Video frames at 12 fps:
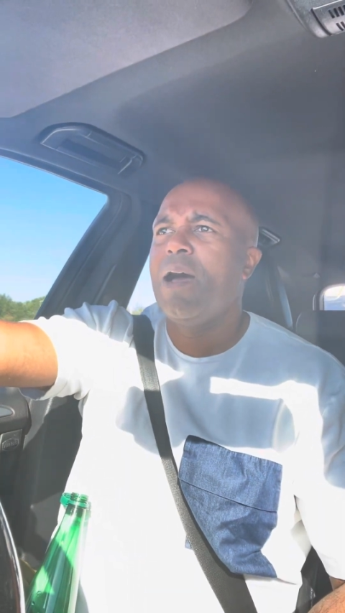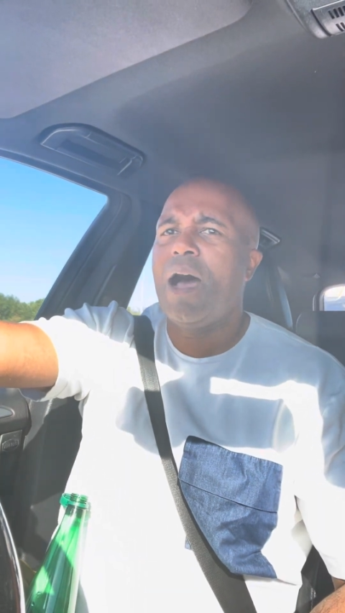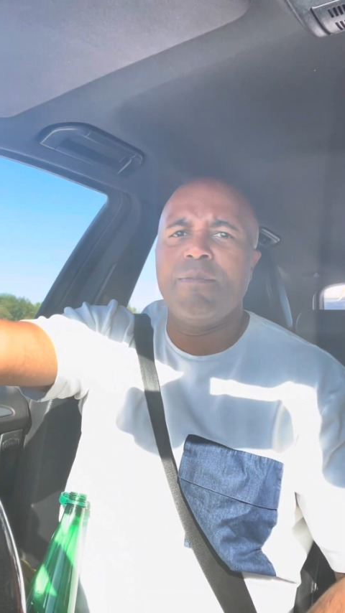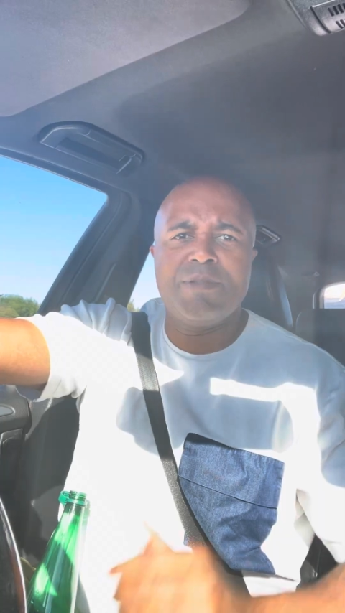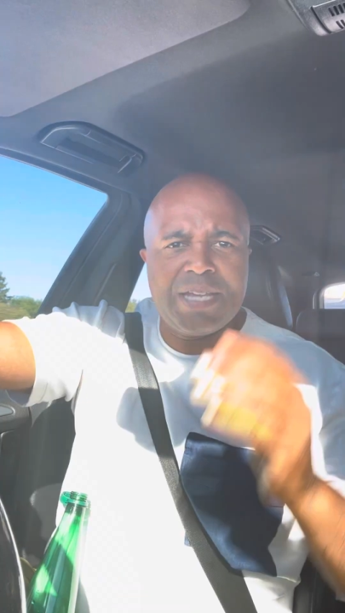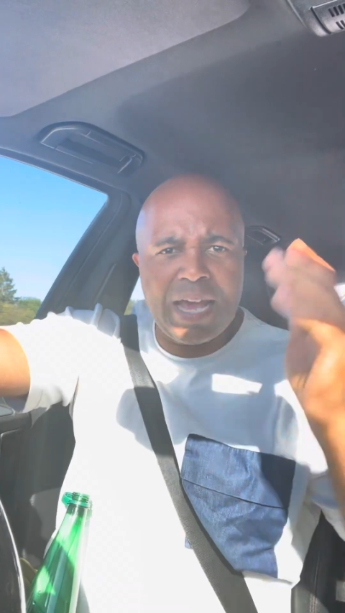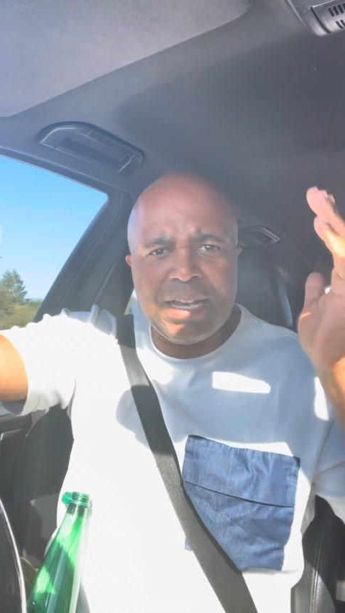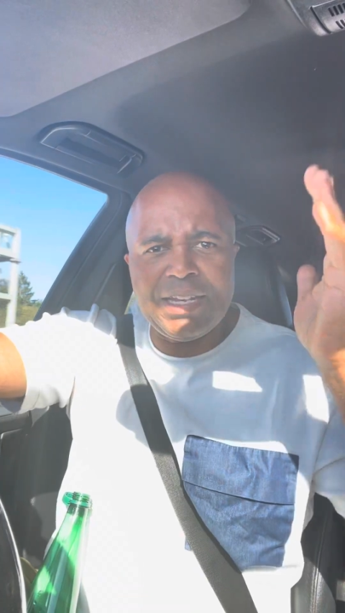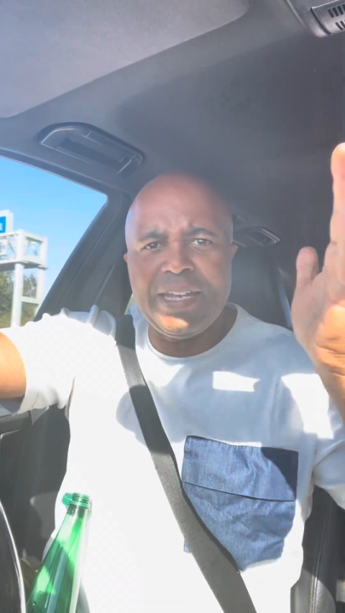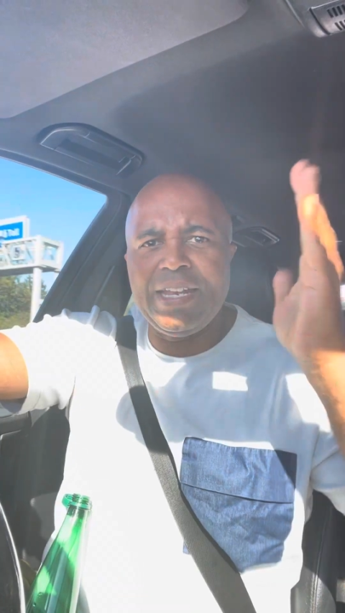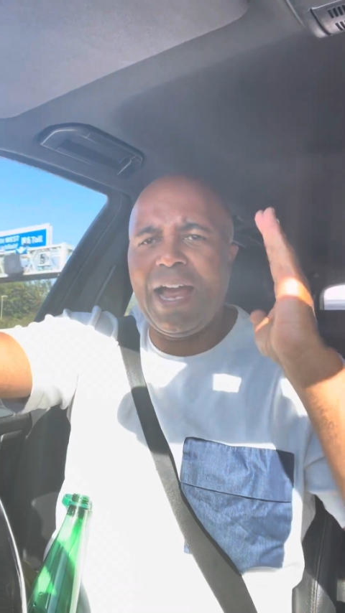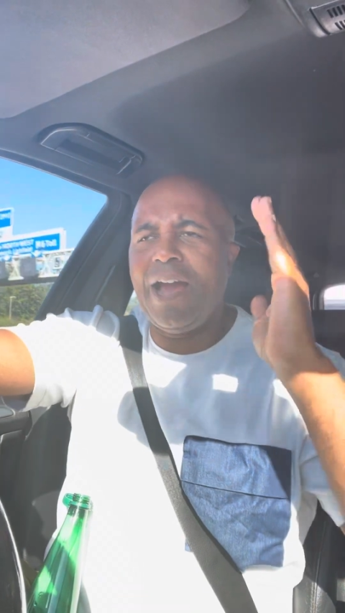I'm telling
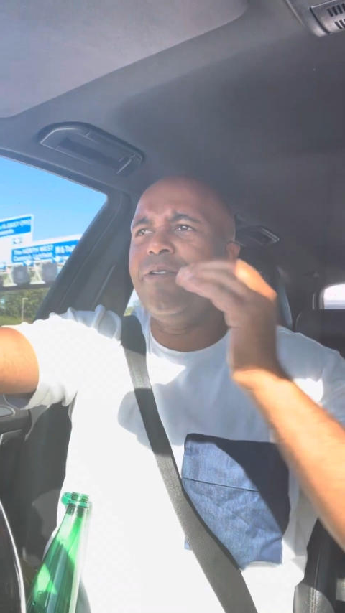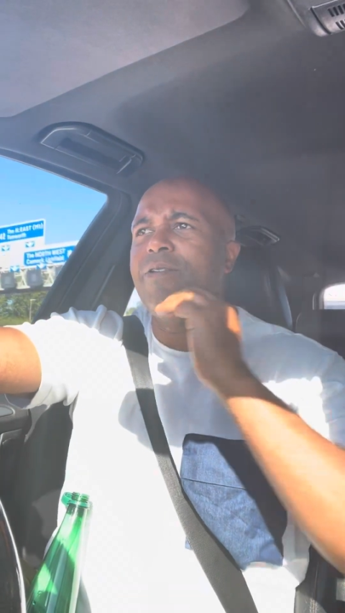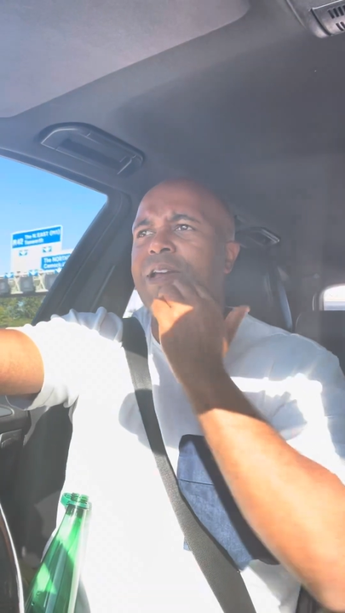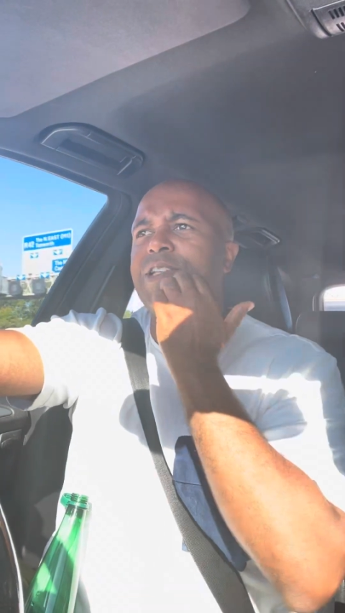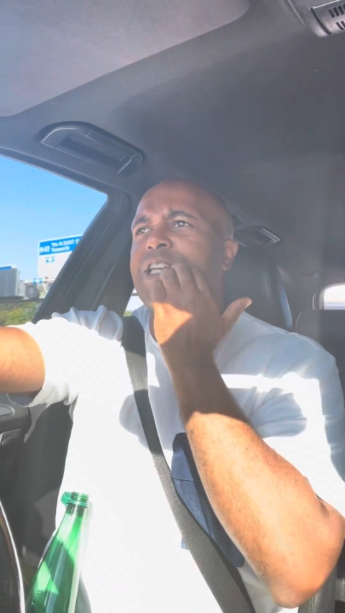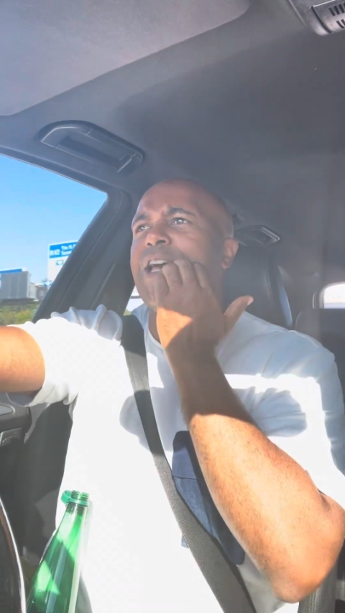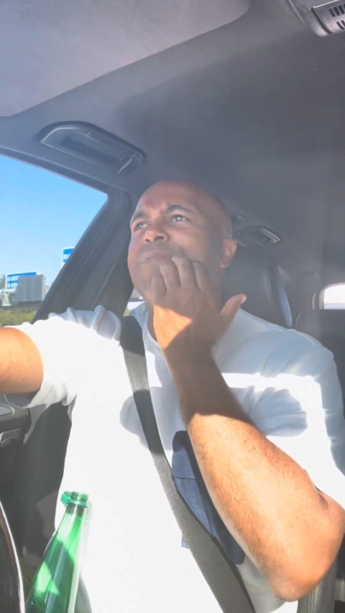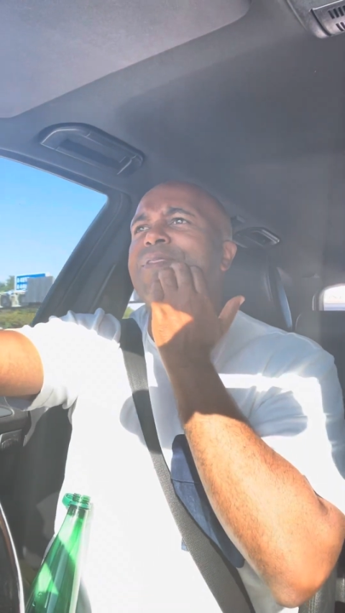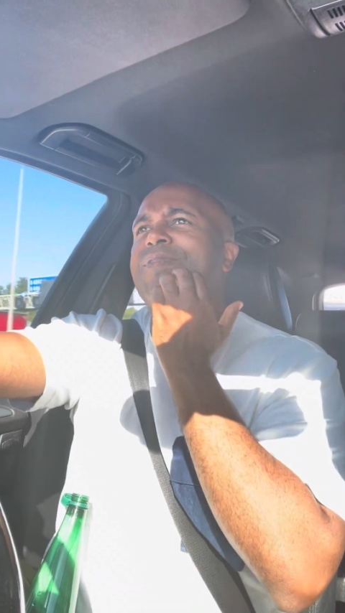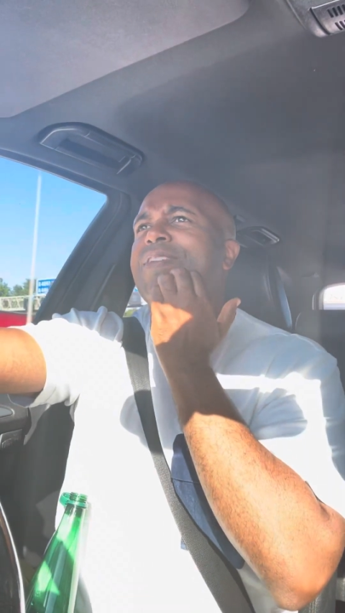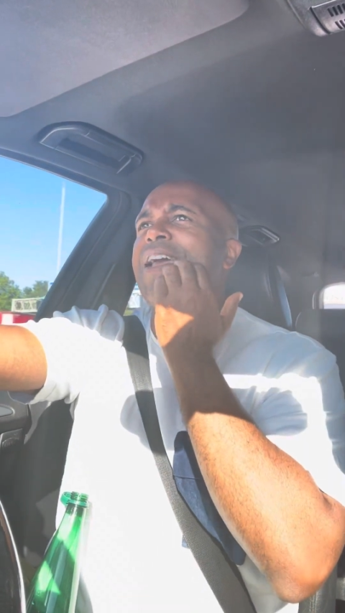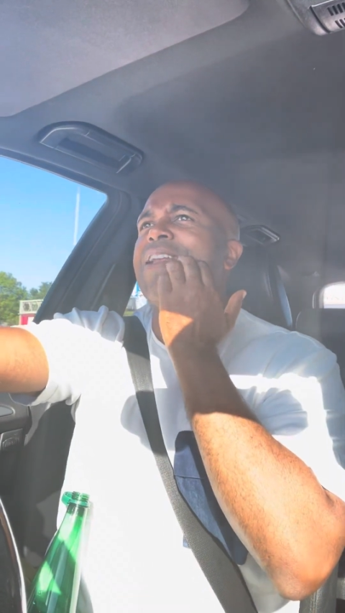you now, in terms
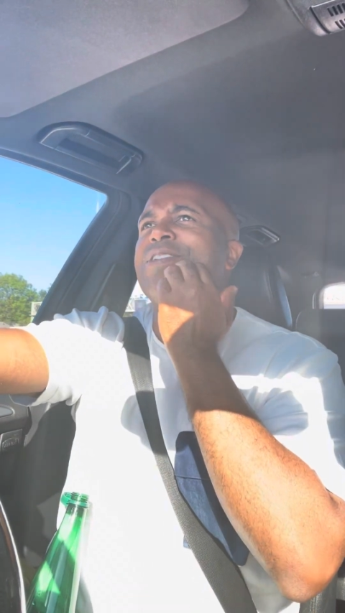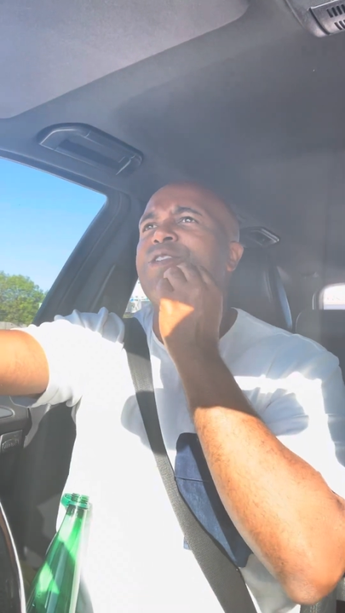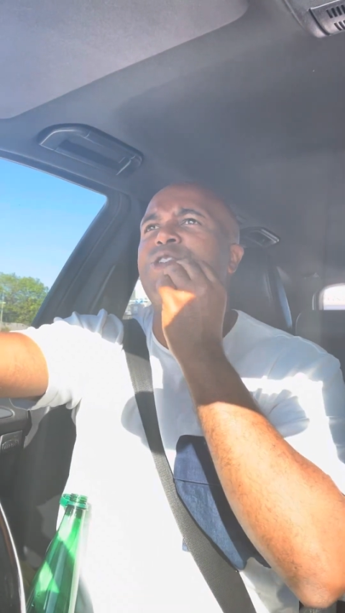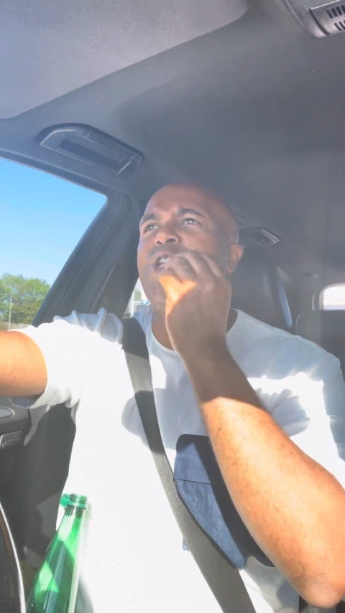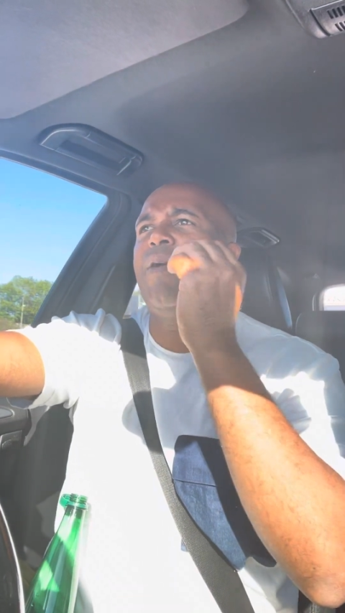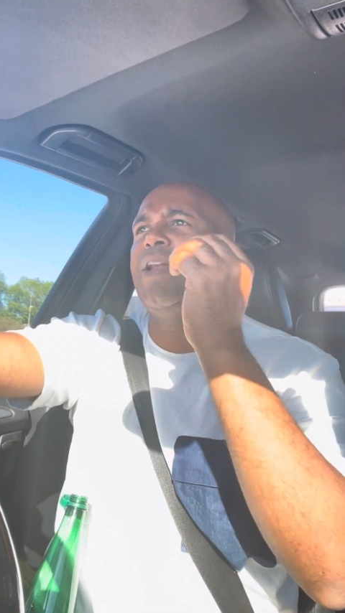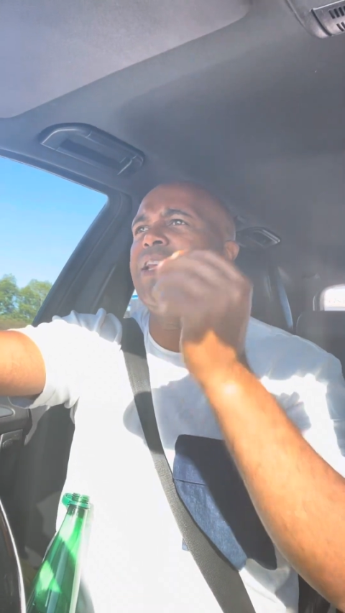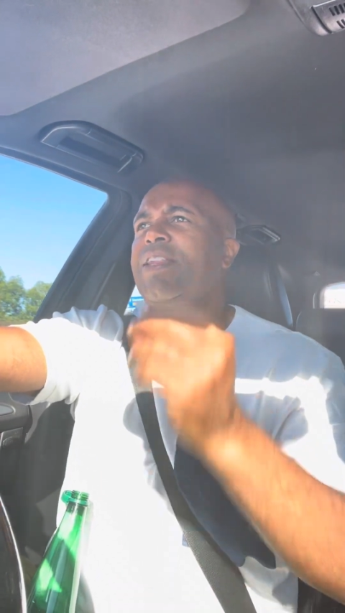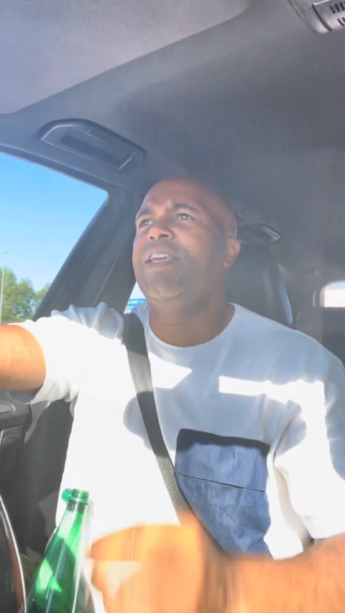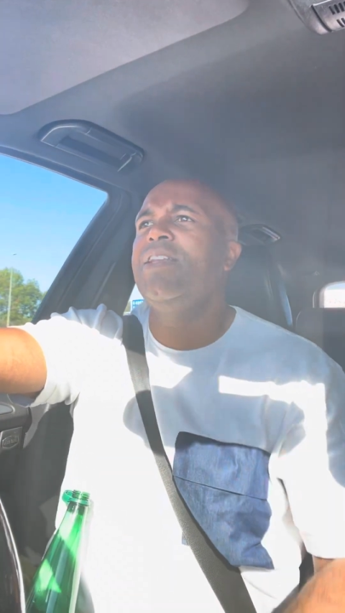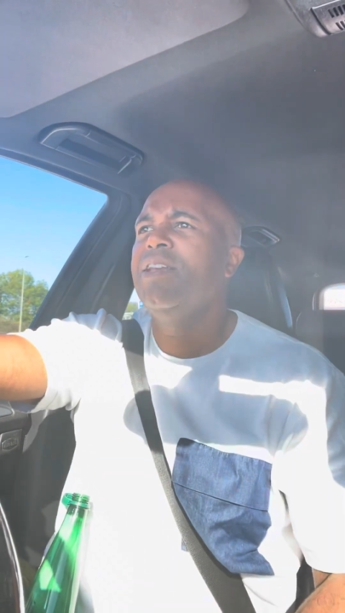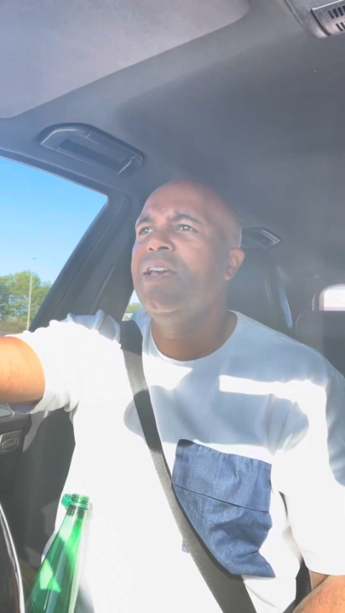of tennis, could do
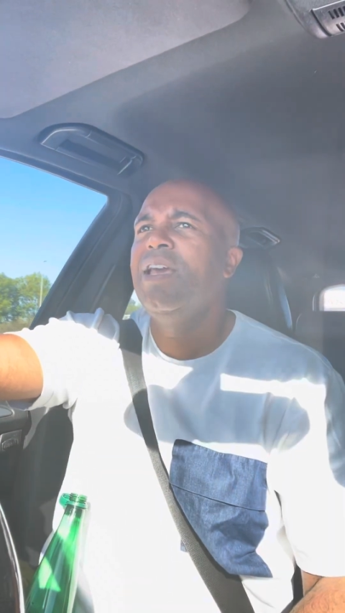anything.